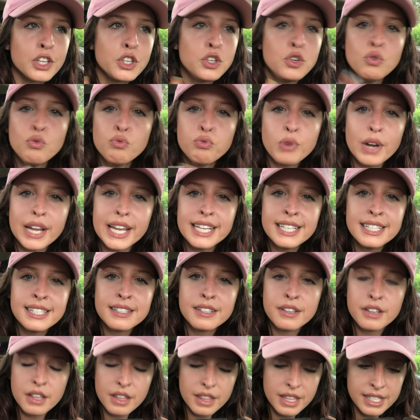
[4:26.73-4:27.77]
you
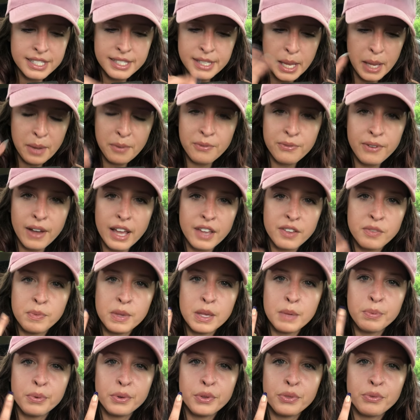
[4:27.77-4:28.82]
race the same five
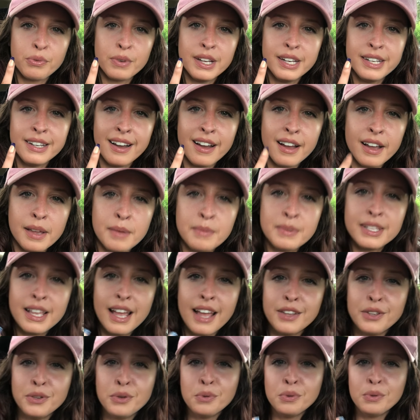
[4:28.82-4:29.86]
people three times
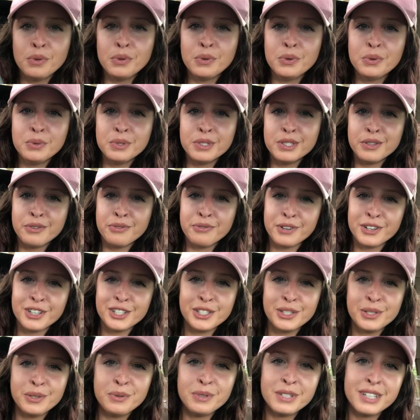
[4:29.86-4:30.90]
and you lose the
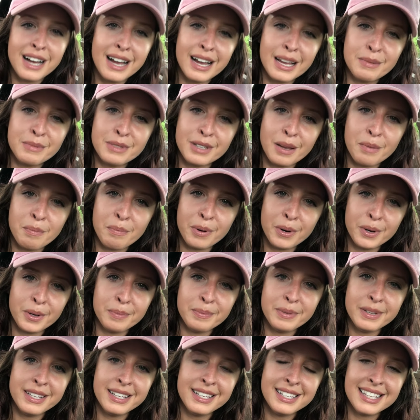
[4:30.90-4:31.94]
first two times on
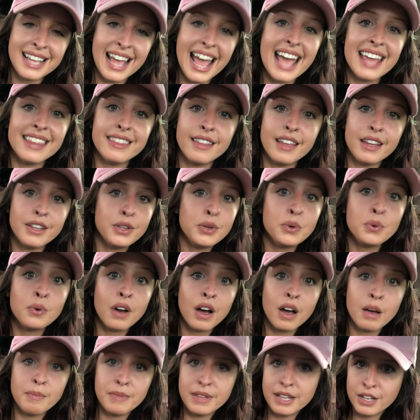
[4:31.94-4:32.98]
purpose, and then you
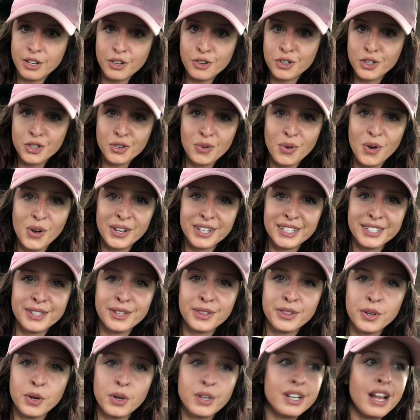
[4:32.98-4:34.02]
come in your strongest the
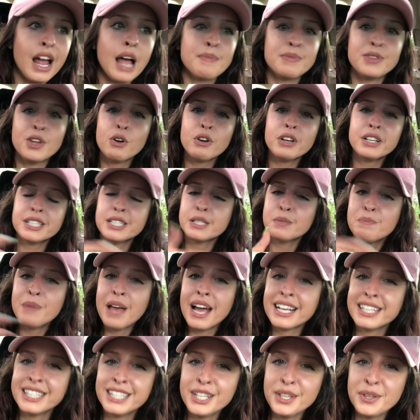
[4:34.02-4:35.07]
third time. They're
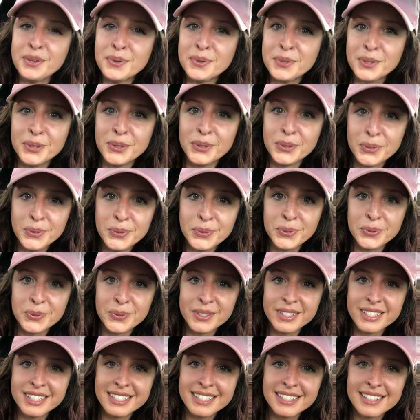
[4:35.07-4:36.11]
expecting you to
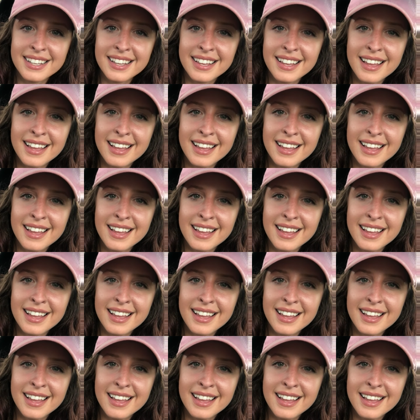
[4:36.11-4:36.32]
lose